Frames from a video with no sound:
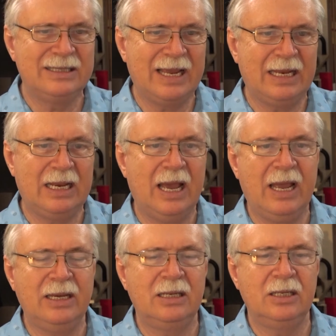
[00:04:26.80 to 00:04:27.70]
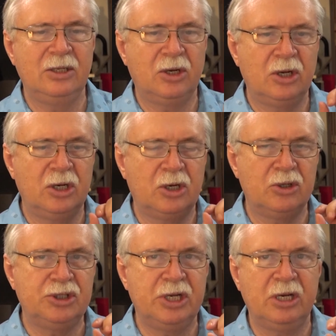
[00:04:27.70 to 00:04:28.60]
the second line, you're going to
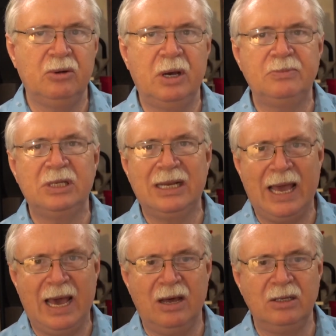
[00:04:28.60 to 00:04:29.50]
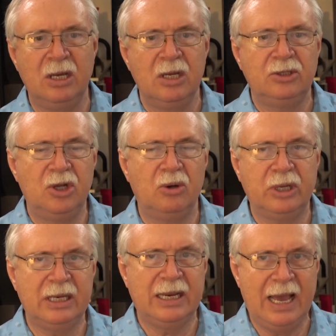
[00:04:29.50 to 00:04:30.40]
crescendo up to loud, don't
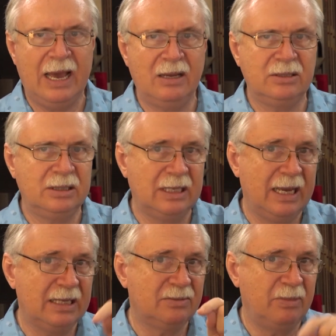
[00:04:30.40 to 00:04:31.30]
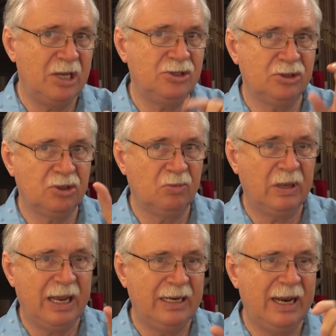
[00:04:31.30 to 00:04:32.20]
get loud to the last measure, so
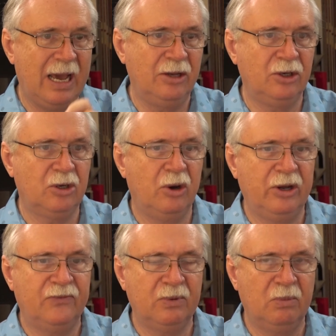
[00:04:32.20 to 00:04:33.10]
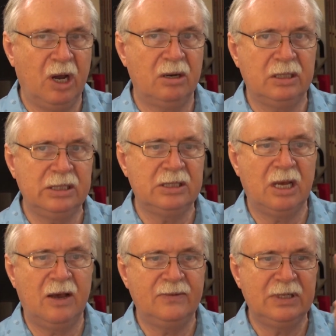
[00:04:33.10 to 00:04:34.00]
plan it out. You're going from moderately
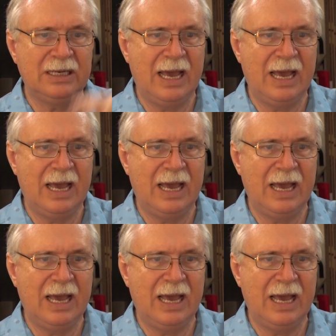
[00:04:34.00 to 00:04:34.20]
soft to